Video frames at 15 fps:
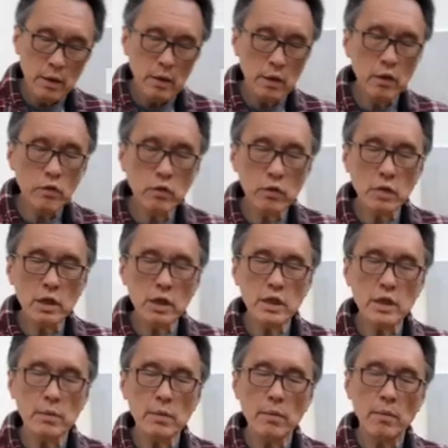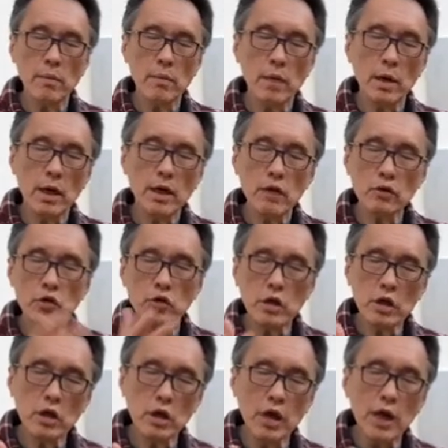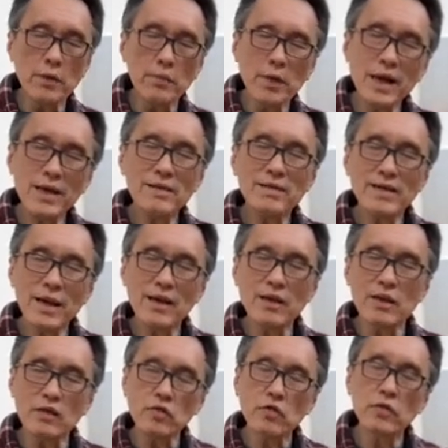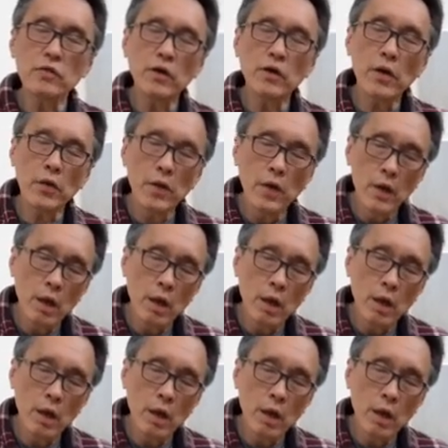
due to this culture and mindset and so forth,